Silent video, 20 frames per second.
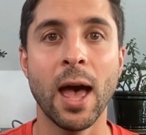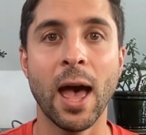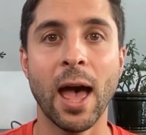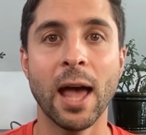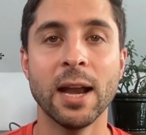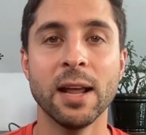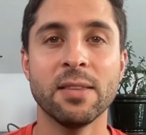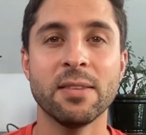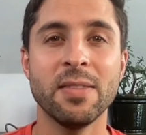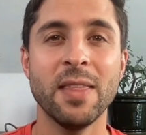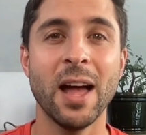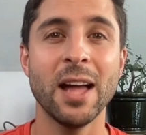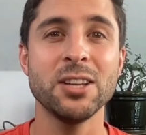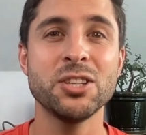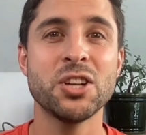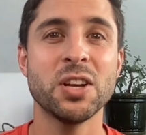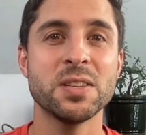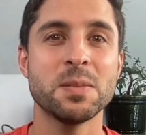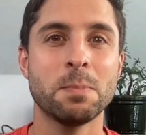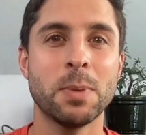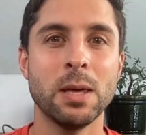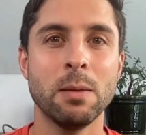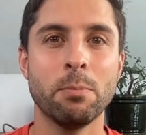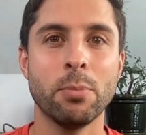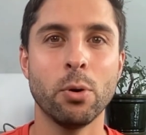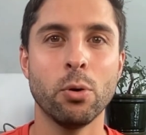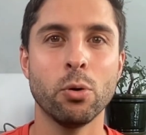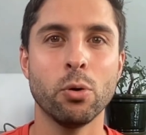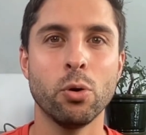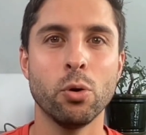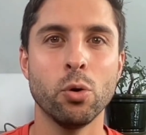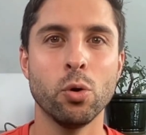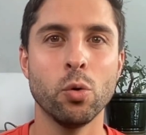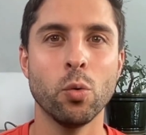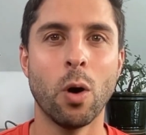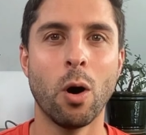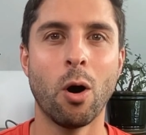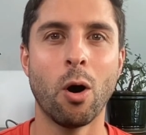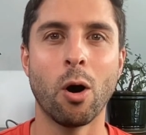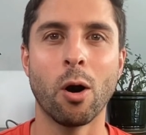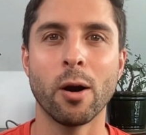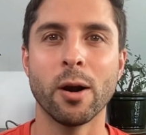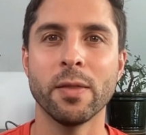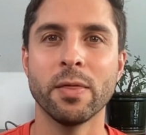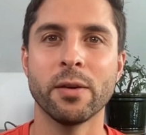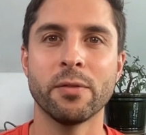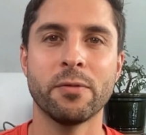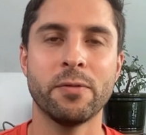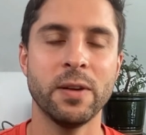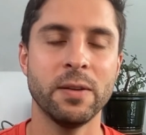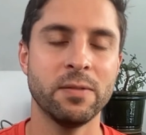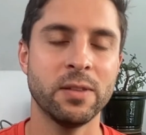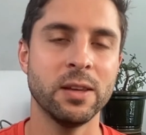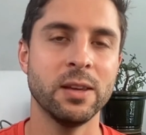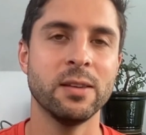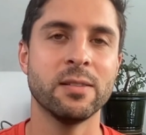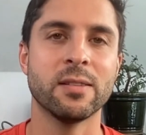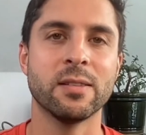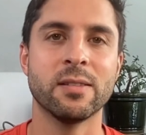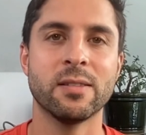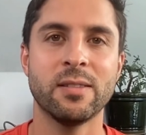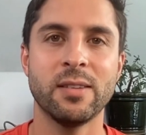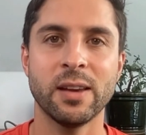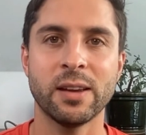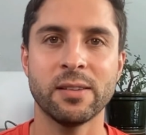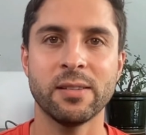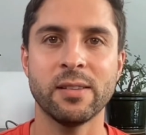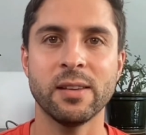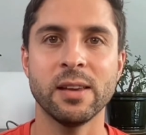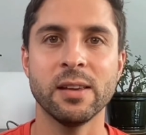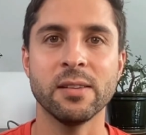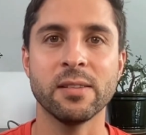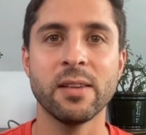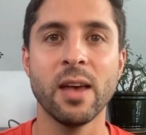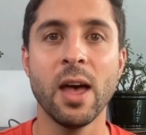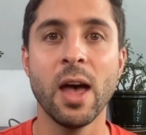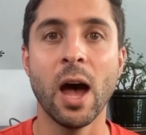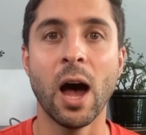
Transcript: And it's not just people who are in their 50s and 60s.